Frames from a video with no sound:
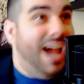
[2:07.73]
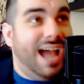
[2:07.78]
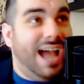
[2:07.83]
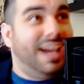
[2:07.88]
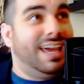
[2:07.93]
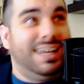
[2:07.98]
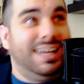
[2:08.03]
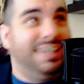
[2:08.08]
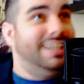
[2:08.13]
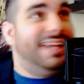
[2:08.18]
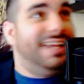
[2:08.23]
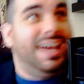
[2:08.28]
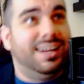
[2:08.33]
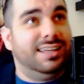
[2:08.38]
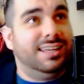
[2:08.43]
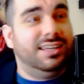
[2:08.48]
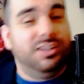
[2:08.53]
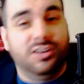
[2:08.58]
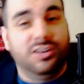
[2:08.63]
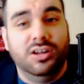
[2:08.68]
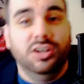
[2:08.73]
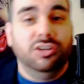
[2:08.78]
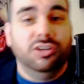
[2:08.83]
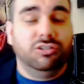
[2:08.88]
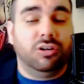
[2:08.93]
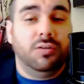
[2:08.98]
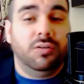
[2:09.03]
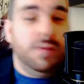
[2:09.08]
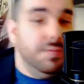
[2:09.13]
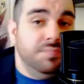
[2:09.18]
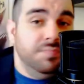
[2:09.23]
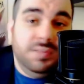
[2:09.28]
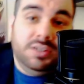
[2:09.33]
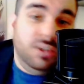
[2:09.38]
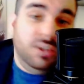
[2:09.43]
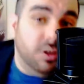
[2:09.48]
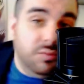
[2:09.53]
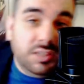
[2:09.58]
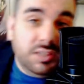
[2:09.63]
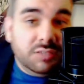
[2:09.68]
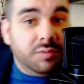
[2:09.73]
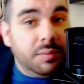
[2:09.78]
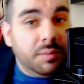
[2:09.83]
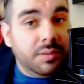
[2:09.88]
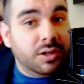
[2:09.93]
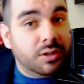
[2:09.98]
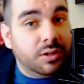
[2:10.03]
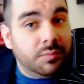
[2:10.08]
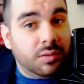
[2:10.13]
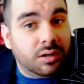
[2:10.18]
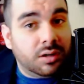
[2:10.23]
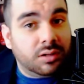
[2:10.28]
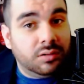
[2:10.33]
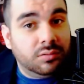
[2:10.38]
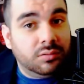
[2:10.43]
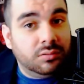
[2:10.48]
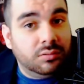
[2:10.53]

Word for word: I got to get out of here. So, you know, this might be a good book.